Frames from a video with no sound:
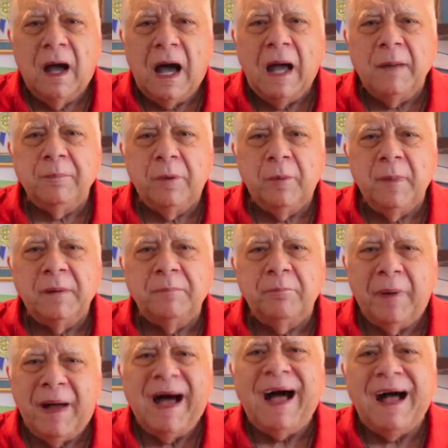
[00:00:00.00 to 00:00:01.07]
I permit
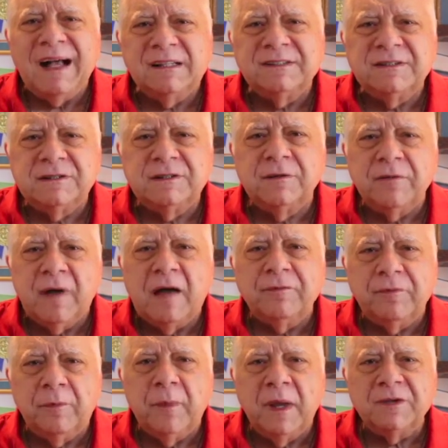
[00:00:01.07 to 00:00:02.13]
positive
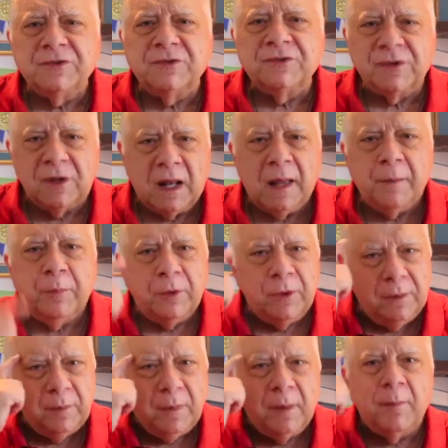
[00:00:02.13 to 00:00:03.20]
affirmations that I put
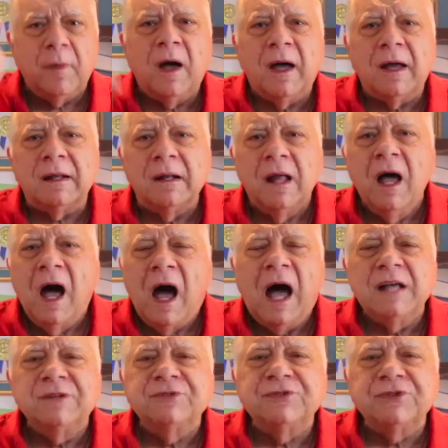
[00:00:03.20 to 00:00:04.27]
in my mind.
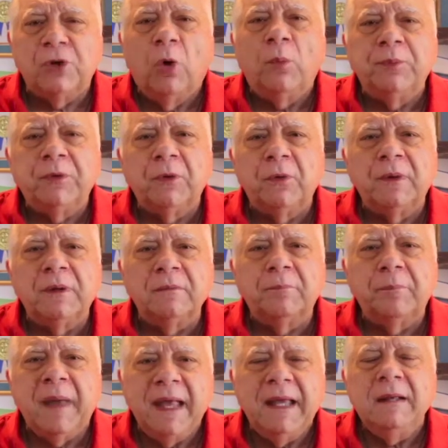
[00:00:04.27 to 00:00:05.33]
I sculptor
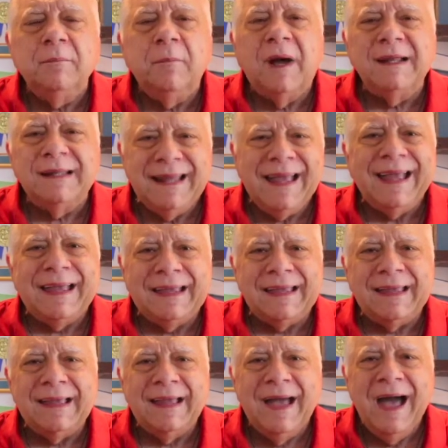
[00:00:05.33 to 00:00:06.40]
and paint my day.
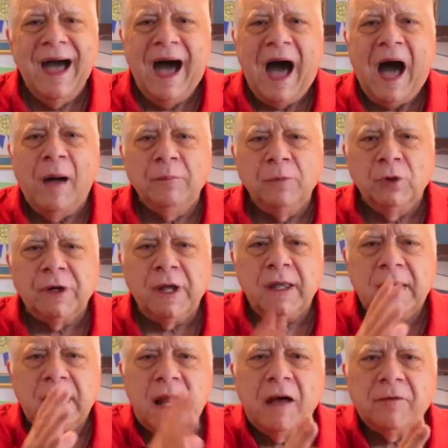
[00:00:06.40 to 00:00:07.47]
I'm
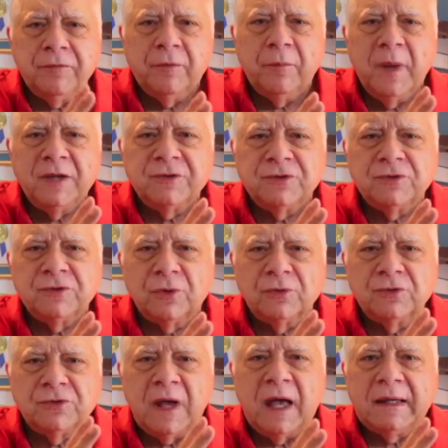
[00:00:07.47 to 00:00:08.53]
looking at affirmations
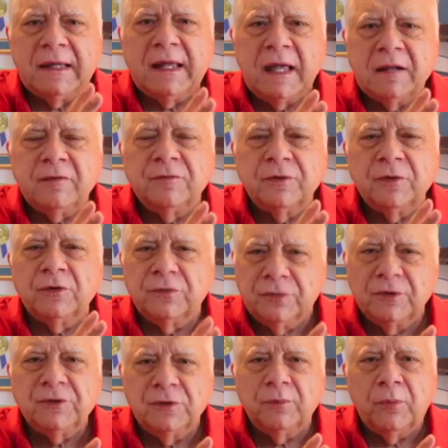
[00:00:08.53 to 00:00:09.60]
on Jack Canfield's
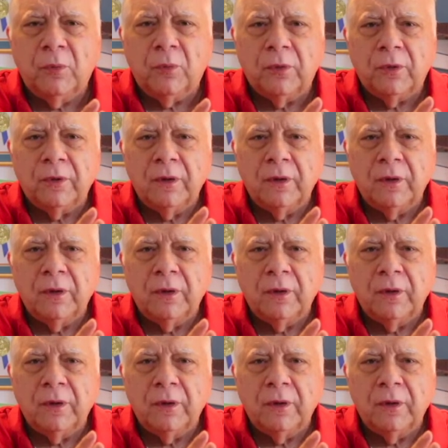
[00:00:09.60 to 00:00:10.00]
vision board.